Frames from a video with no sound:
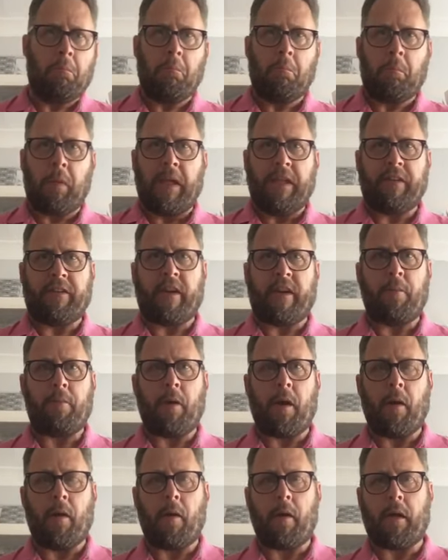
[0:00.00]
please give
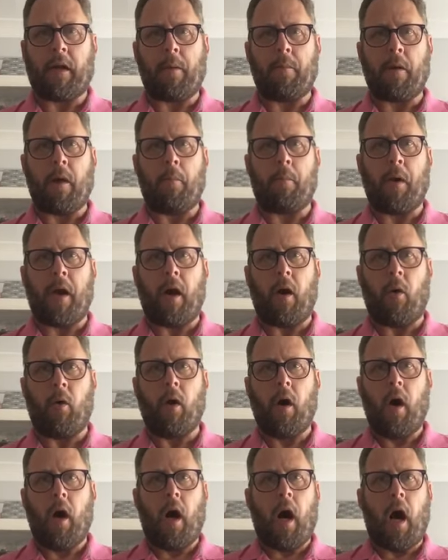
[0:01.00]
me a bell.
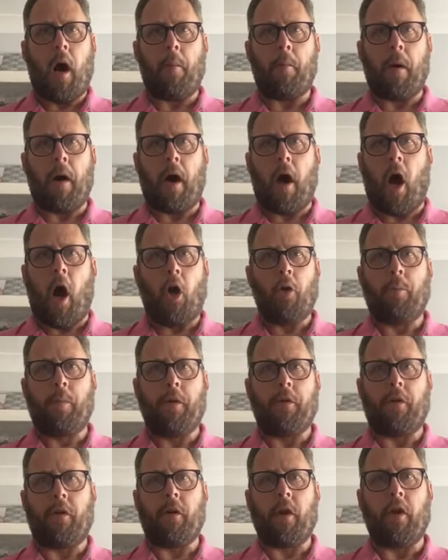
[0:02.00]
I'm
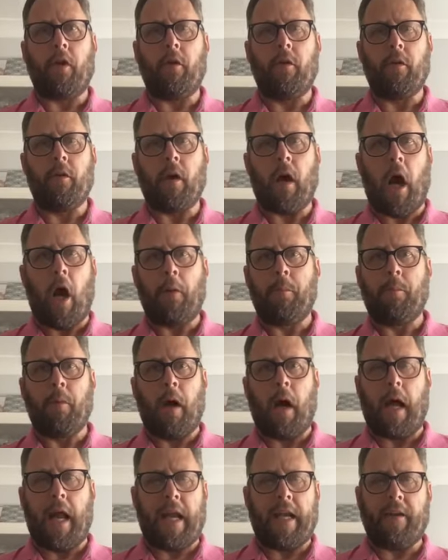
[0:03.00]
open to do
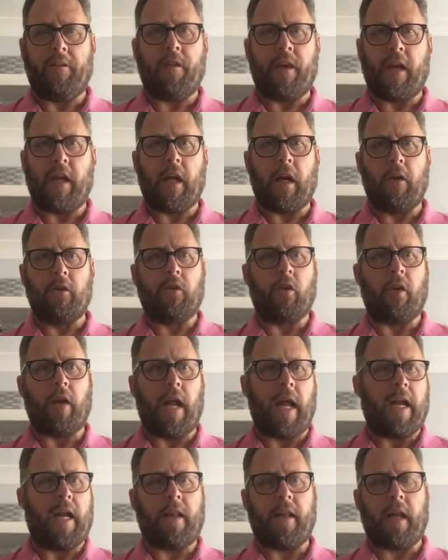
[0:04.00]
any videos on
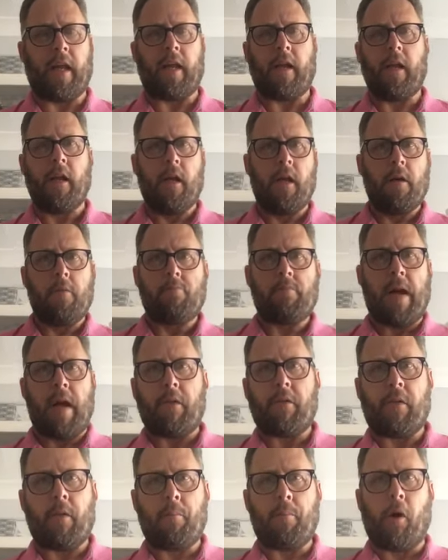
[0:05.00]
anything
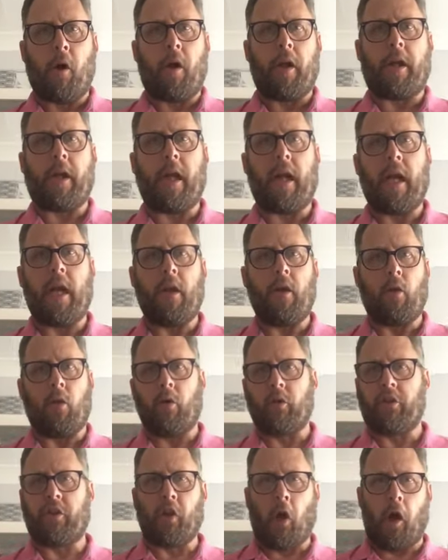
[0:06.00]
mountain biking
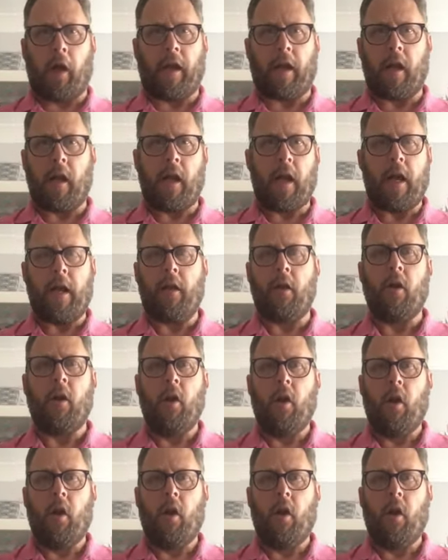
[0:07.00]
or cycling